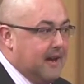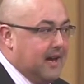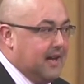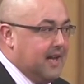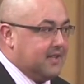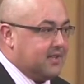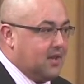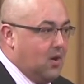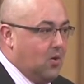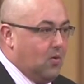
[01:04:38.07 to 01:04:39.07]
And
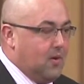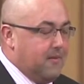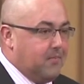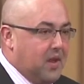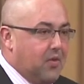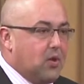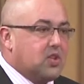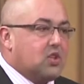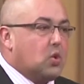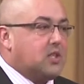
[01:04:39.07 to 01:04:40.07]
so,
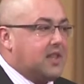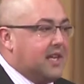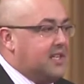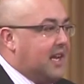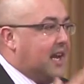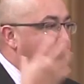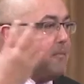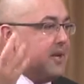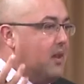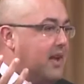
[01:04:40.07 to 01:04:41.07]
those are the sorts of things. You get a
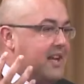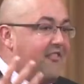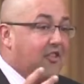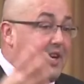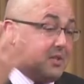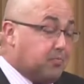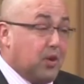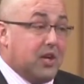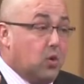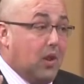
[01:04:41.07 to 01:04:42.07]
company like Netflix,
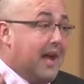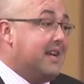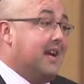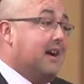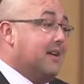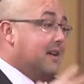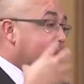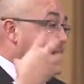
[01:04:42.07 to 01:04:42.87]
pretty cool idea,